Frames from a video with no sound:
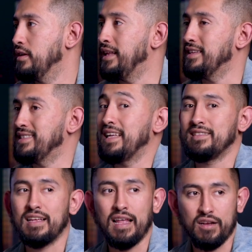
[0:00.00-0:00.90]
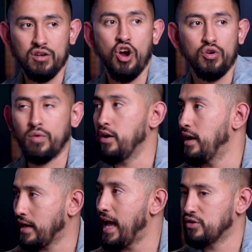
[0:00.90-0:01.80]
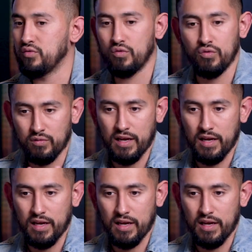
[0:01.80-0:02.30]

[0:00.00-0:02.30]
in the sense that like hardware, like actual